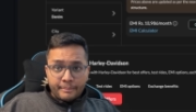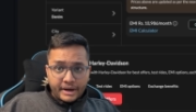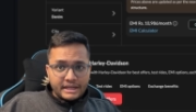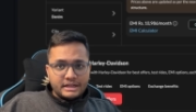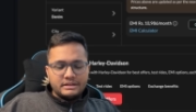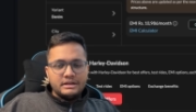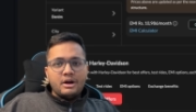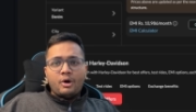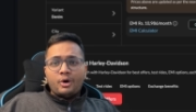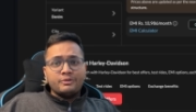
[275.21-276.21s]
bike
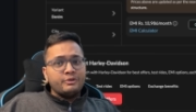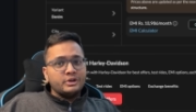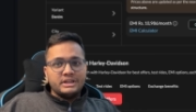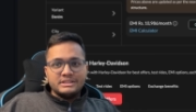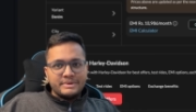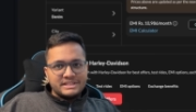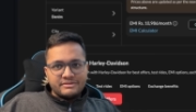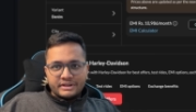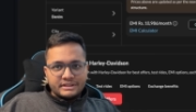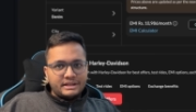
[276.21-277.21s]
or for that
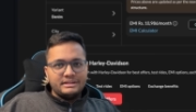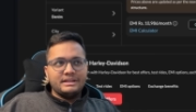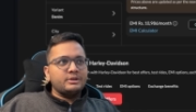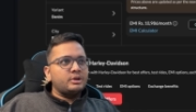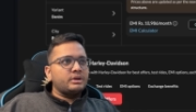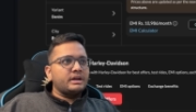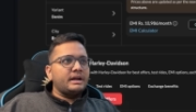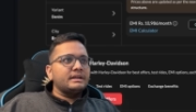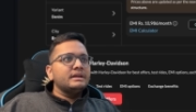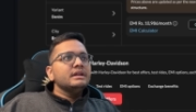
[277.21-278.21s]
specific thing that you're looking at.